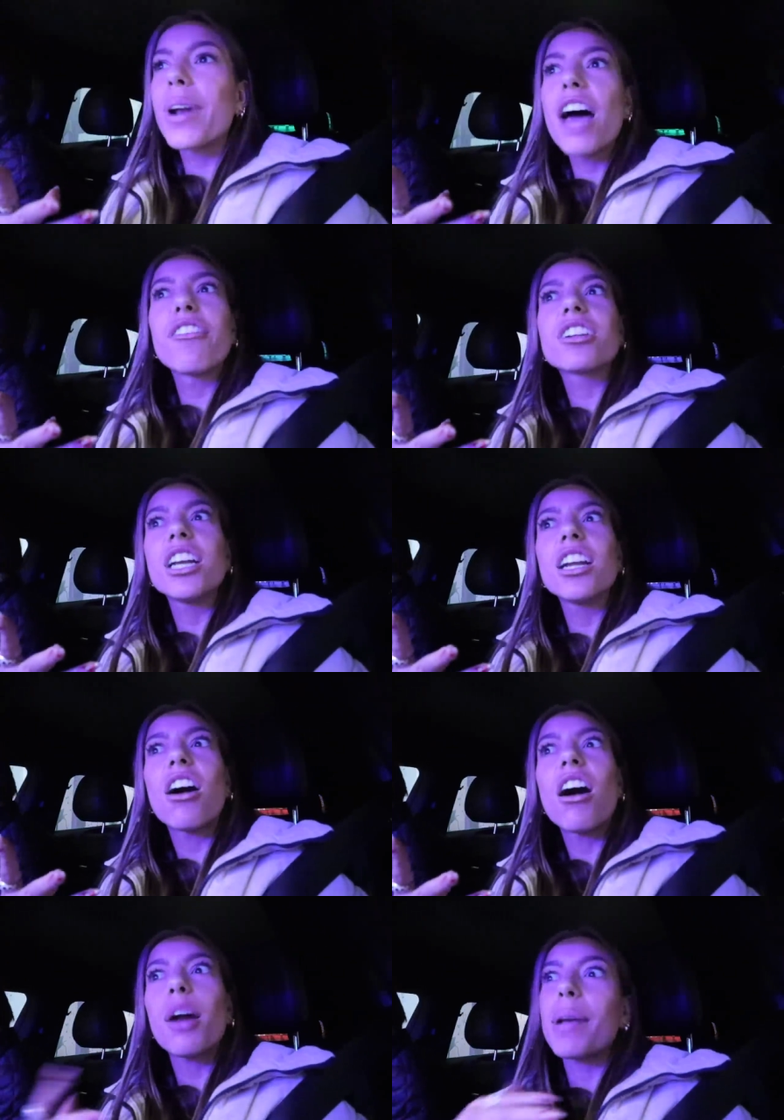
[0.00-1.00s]
want to have a clean
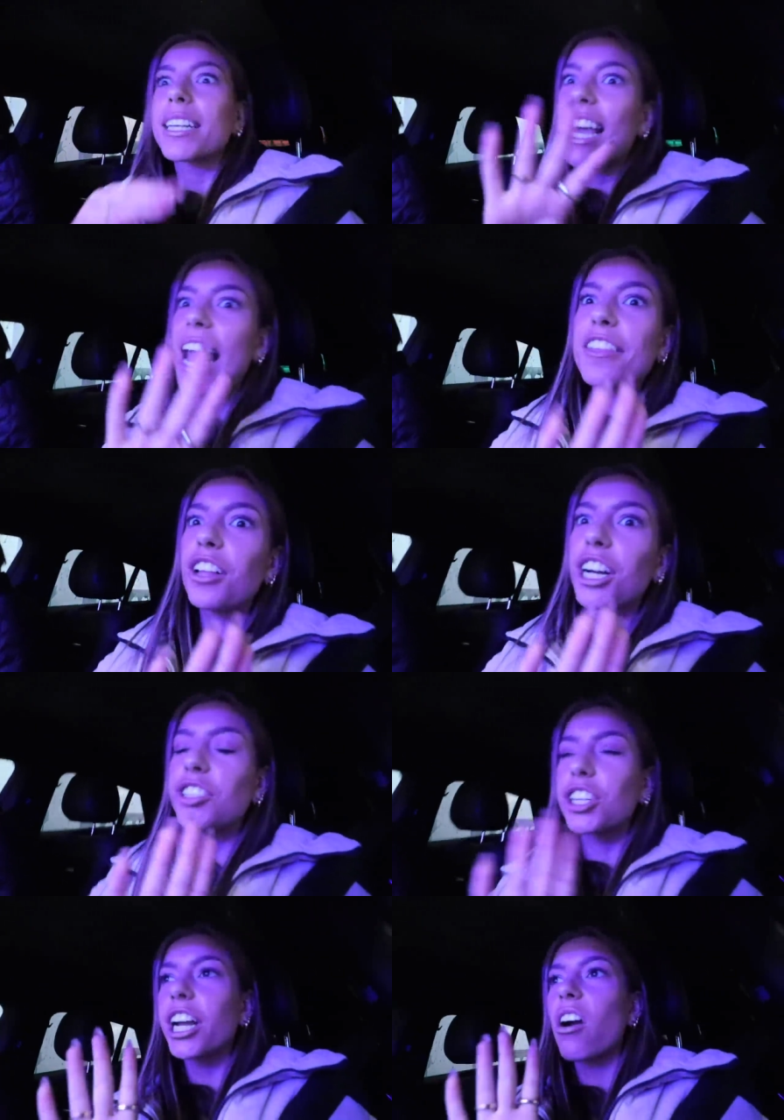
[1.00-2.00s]
car because I hate the look
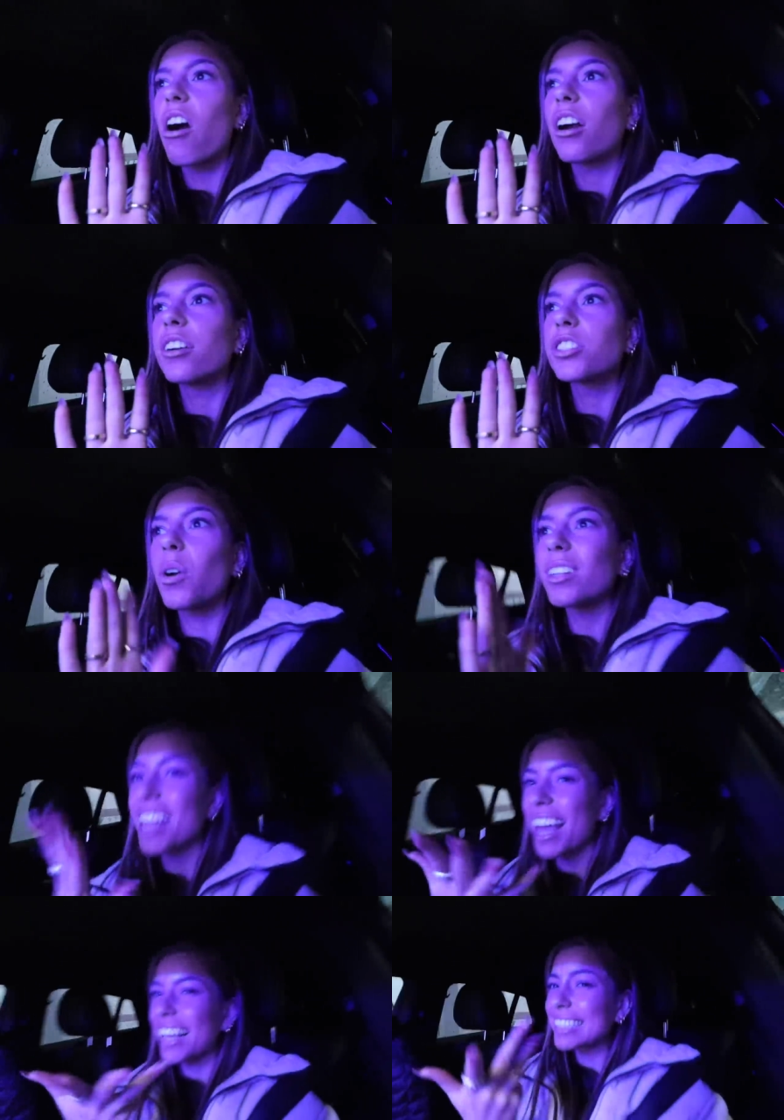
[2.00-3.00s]
of dirty cars, so it's
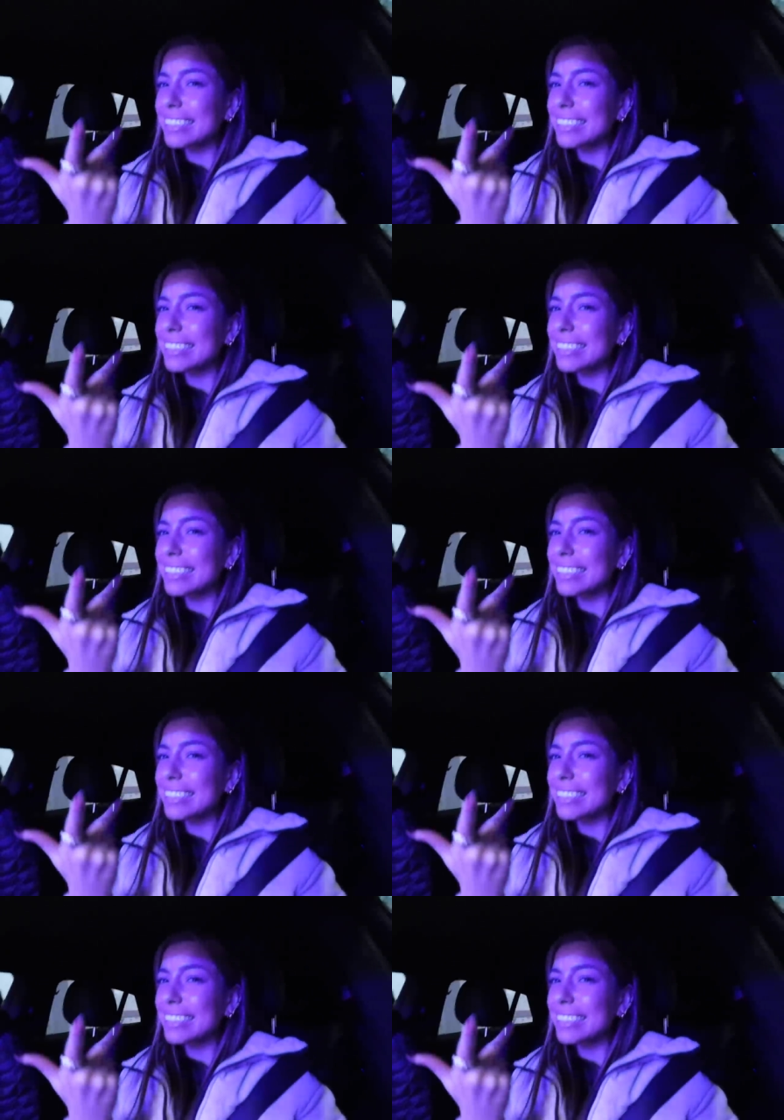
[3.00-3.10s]
like